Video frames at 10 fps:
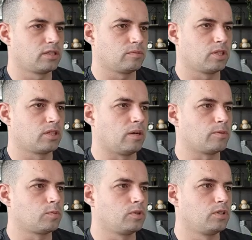that
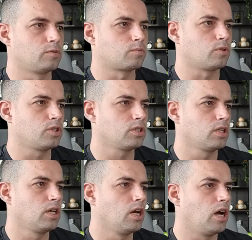comes with this project,
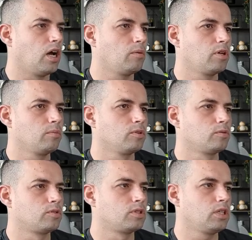I'm able to
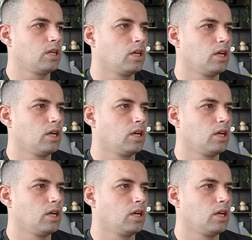see